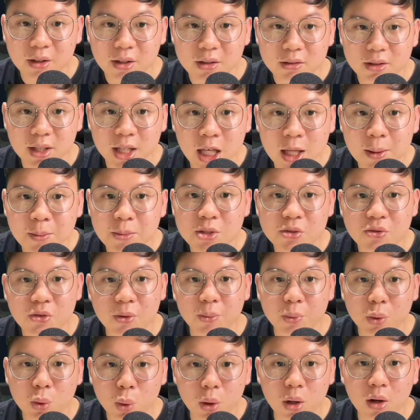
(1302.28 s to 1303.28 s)
teams
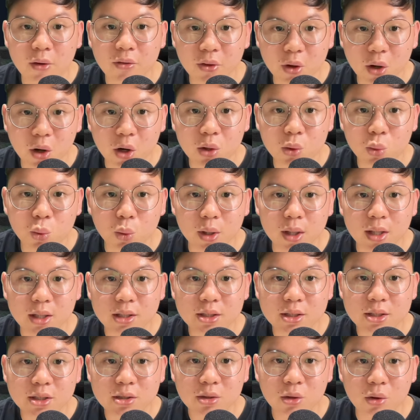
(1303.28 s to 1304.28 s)
from 12
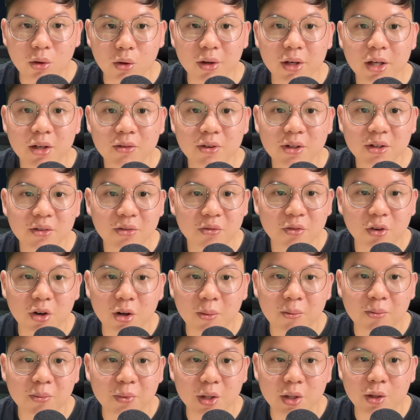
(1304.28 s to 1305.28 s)
onwards, or even
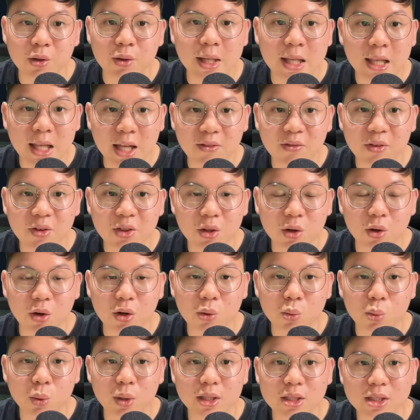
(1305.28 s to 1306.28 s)
from 11th
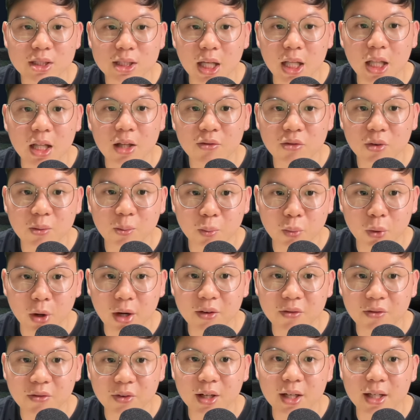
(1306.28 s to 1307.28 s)
onwards, starting from
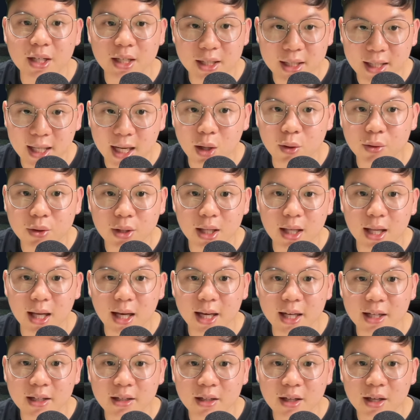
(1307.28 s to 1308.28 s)
Brentford down the
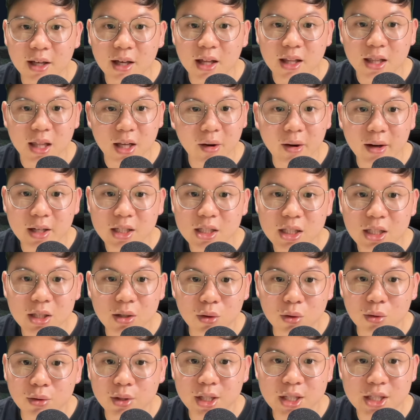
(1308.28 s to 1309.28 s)
line, they're actually
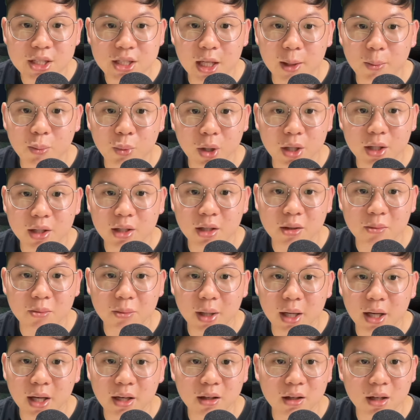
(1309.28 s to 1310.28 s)
only separated
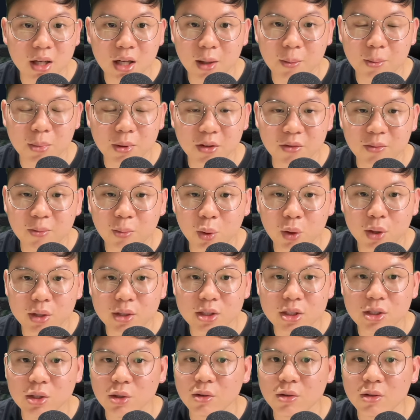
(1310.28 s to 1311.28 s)
by a couple of
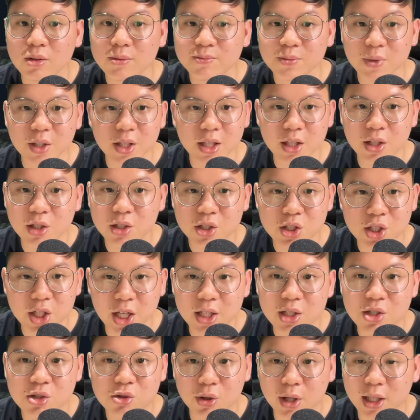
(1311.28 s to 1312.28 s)
points. So it could
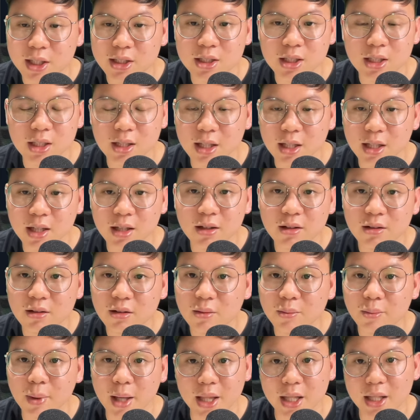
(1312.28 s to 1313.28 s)
change drastically
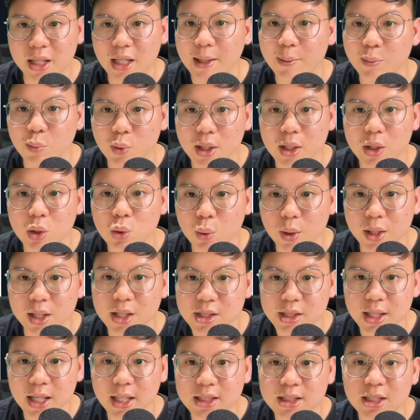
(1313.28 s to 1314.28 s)
by the time we get to
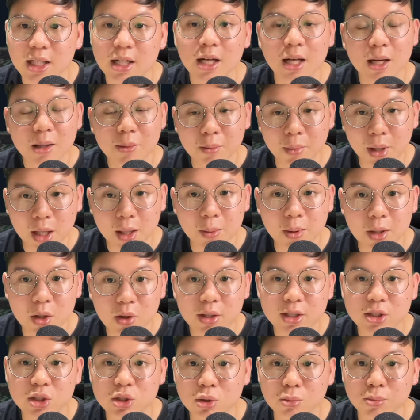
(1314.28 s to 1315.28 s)
26. Maybe
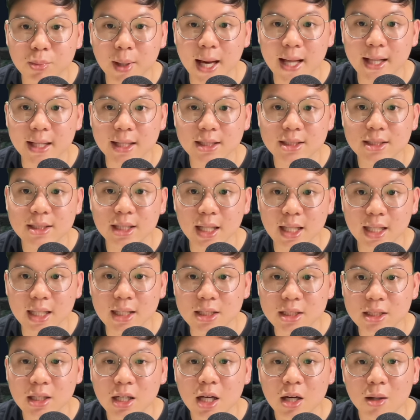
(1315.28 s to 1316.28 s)
Crystal Palace
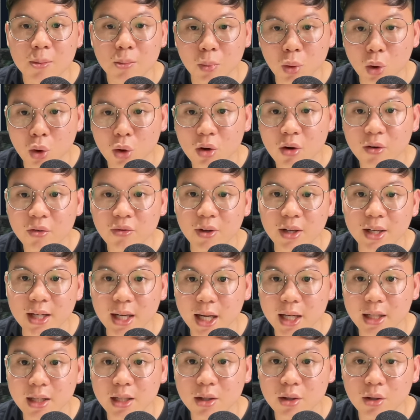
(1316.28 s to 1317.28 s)
is more of an
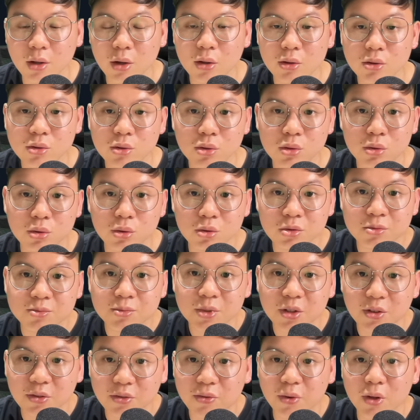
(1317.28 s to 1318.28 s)
underdog to
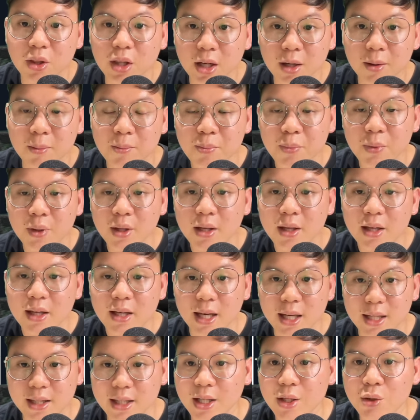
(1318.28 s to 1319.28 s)
Fulham,
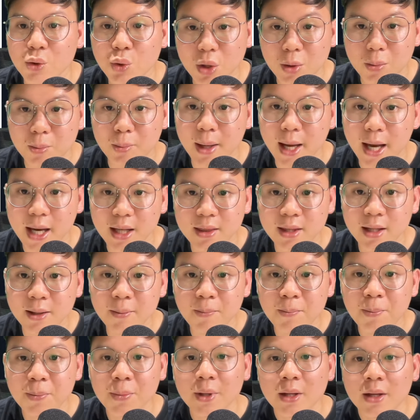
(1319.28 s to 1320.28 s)
and then you can back
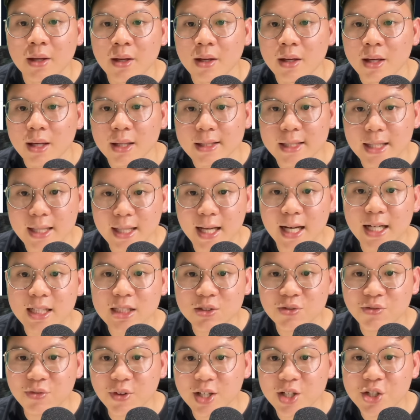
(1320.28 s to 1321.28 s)
them. The
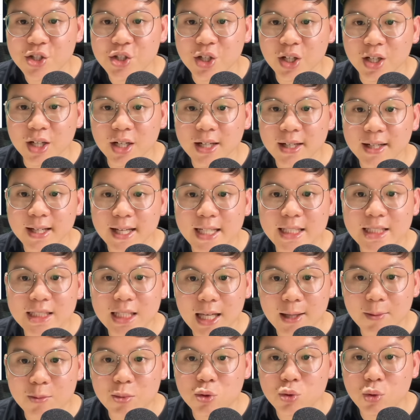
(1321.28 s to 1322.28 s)
last fixture
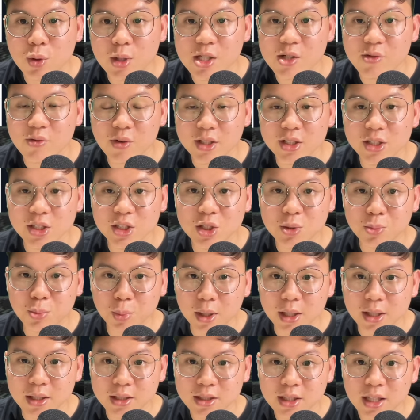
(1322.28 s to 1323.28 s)
is Ipswich versus
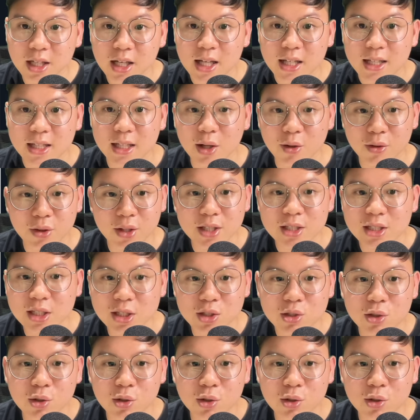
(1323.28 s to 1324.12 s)
Spurs. Now, this is